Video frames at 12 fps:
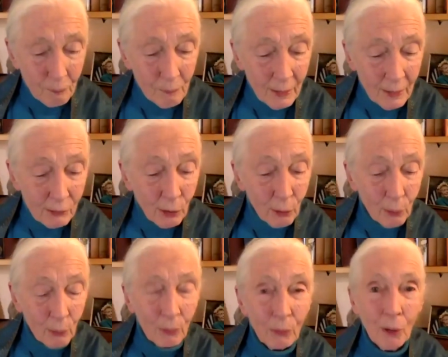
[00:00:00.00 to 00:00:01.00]
so,
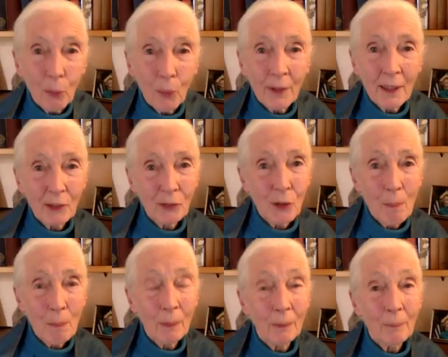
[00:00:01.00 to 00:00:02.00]
you know, one
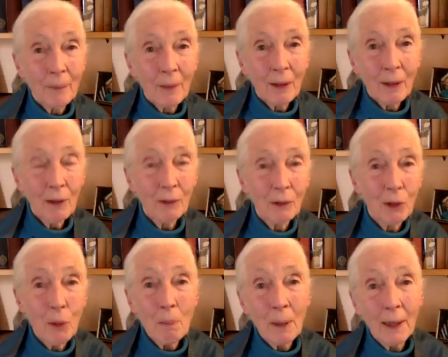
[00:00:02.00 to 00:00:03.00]
example around
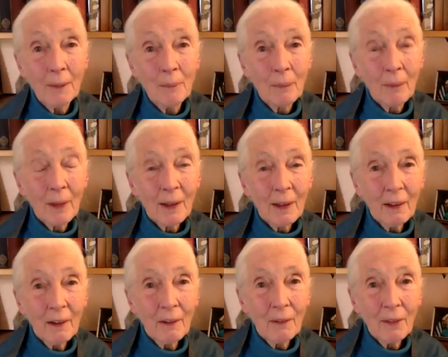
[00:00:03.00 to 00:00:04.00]
Gombe,
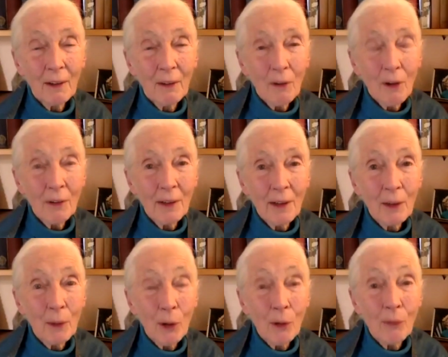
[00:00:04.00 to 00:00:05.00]
there are now
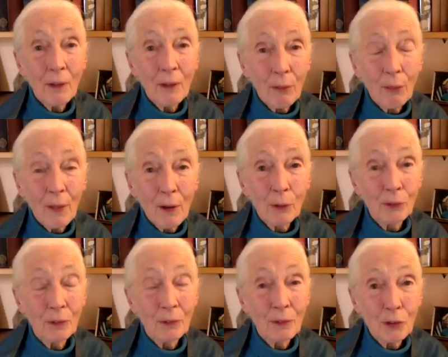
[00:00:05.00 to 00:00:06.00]
over
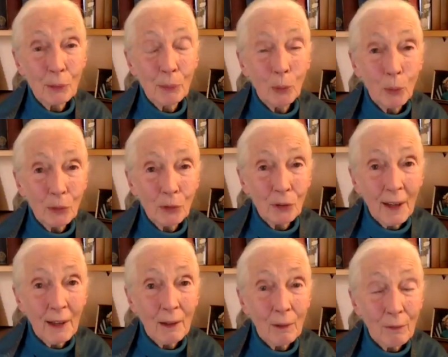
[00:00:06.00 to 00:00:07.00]
1,000
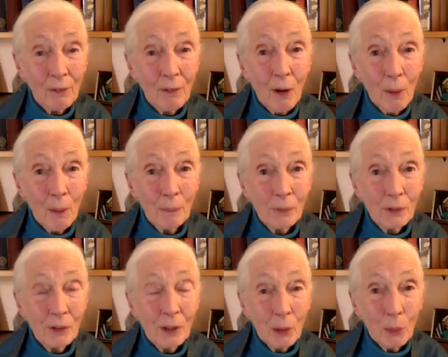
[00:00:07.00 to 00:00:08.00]
small-scale farms
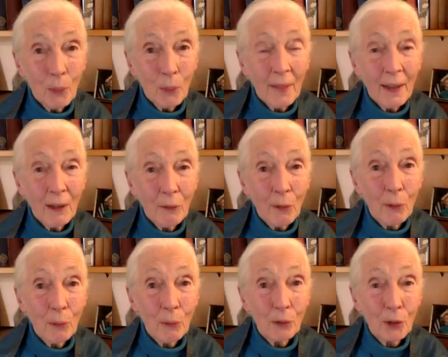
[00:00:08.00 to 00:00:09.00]
where they
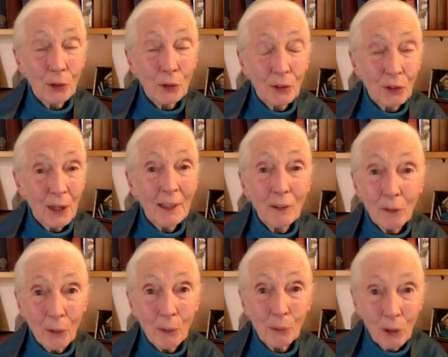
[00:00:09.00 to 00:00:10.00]
grow
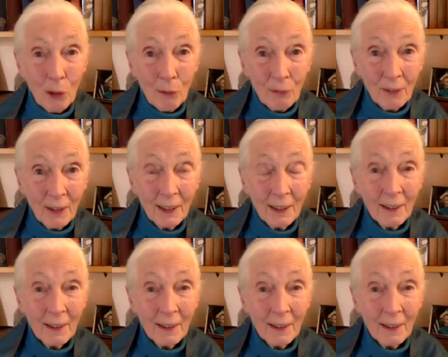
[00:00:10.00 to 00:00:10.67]
shade-grown coffee,